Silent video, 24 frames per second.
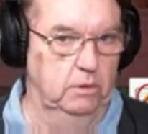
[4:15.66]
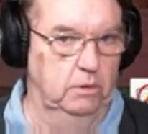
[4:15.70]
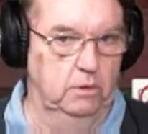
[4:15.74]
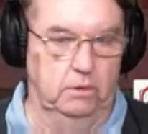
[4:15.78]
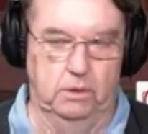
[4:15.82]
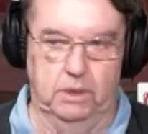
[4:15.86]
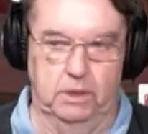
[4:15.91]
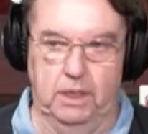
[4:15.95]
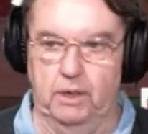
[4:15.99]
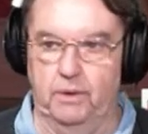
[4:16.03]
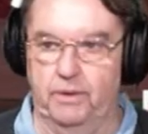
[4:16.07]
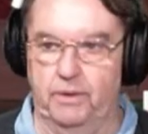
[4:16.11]

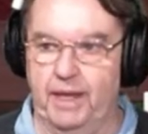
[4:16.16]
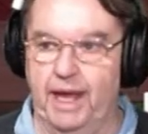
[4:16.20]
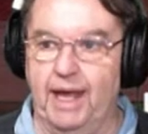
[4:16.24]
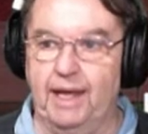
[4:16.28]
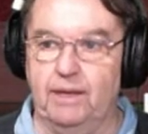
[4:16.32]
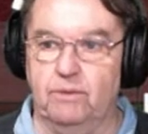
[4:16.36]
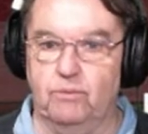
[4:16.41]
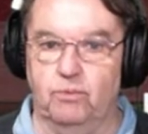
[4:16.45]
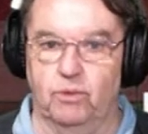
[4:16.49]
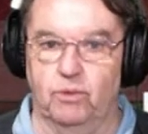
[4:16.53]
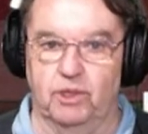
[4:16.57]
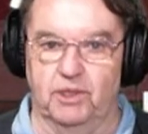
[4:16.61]
Now
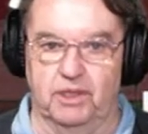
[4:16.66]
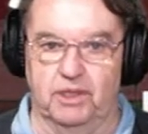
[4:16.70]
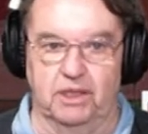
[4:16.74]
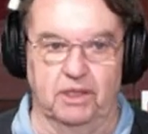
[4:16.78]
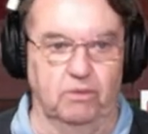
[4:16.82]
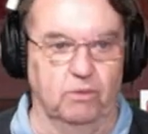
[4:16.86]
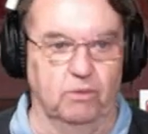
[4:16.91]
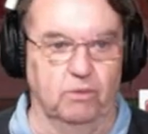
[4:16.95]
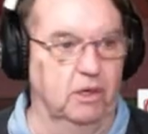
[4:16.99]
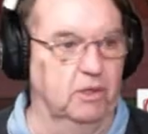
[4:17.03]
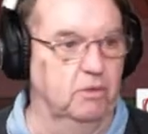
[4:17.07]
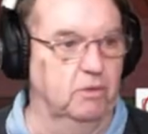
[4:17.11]
that
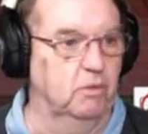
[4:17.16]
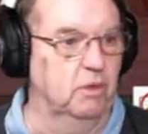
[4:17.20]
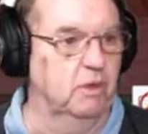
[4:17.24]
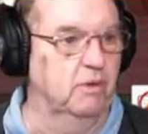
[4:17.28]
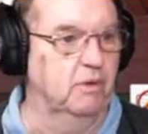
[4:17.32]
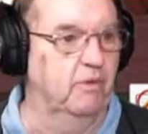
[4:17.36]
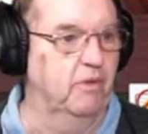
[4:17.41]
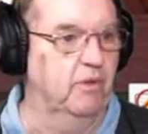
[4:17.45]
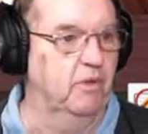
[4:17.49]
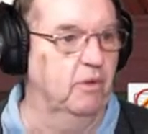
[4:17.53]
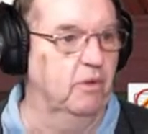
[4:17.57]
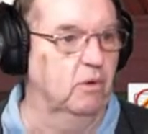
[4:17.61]
wasn't what we
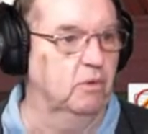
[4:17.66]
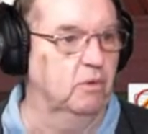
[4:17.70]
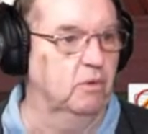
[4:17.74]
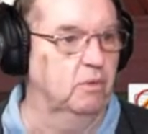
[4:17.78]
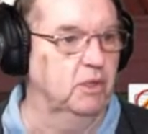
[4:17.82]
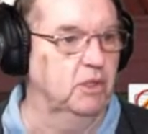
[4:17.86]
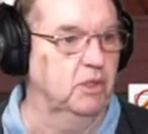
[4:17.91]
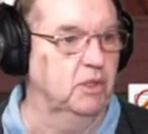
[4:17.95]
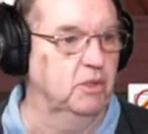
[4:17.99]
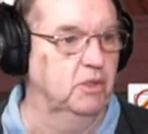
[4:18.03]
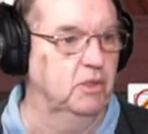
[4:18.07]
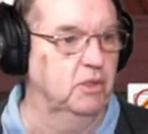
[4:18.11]
thought we
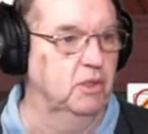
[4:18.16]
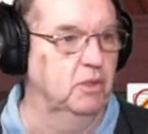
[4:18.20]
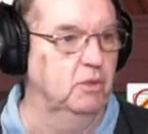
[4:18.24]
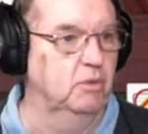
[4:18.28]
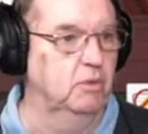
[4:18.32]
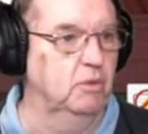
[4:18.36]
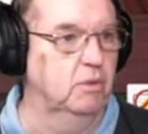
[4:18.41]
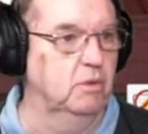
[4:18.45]
should do.